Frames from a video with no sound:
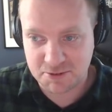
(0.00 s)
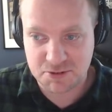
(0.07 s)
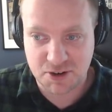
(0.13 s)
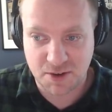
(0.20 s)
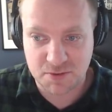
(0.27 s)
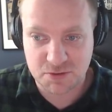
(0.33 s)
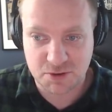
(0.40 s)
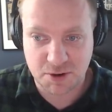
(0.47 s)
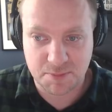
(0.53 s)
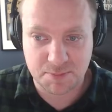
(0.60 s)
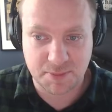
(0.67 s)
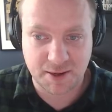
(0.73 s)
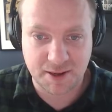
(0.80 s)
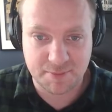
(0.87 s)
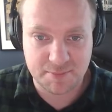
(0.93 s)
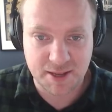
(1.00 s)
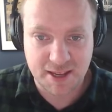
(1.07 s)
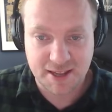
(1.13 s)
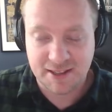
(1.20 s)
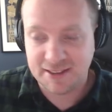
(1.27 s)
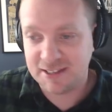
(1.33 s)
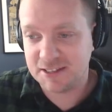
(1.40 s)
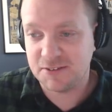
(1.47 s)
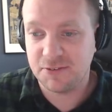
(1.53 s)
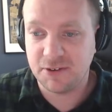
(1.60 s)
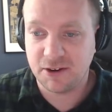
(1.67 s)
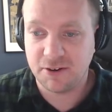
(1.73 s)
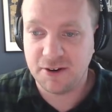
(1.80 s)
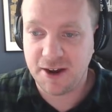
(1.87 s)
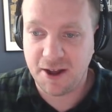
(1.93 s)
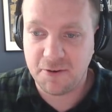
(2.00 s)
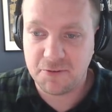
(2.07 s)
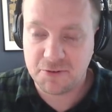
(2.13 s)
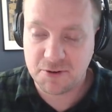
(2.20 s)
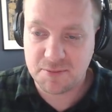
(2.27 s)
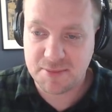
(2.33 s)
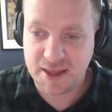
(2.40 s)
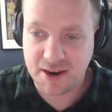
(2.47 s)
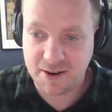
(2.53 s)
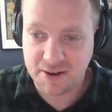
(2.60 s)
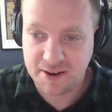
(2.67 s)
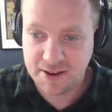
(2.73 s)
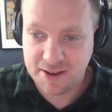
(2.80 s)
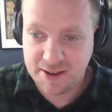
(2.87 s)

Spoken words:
with JavaScript. Let's figure it out from there.